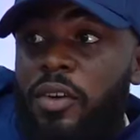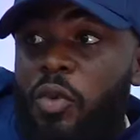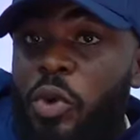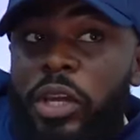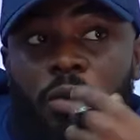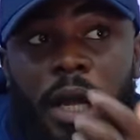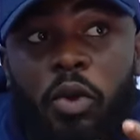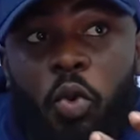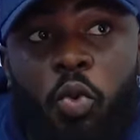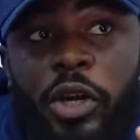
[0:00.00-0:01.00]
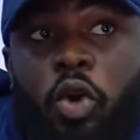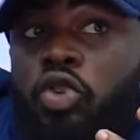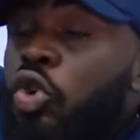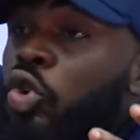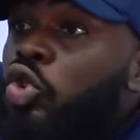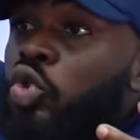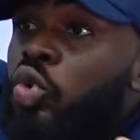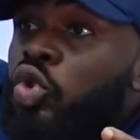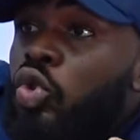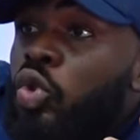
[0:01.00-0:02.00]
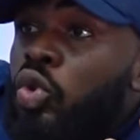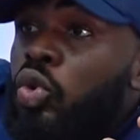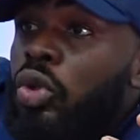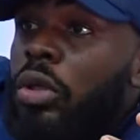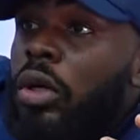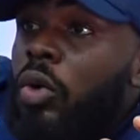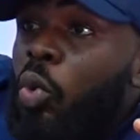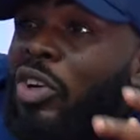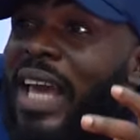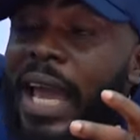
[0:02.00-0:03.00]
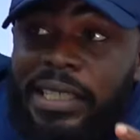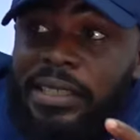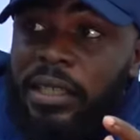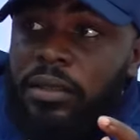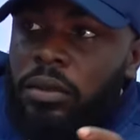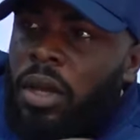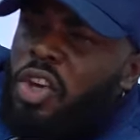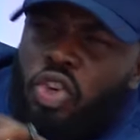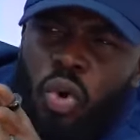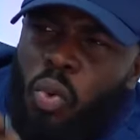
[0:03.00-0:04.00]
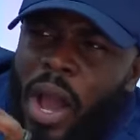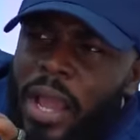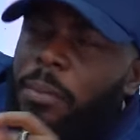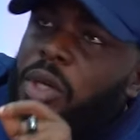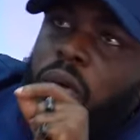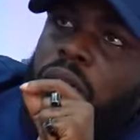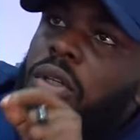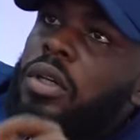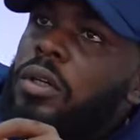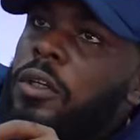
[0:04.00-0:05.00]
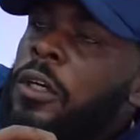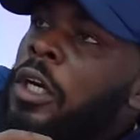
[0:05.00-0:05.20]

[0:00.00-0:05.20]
we like we don't know to to what extent. You know why? Because look,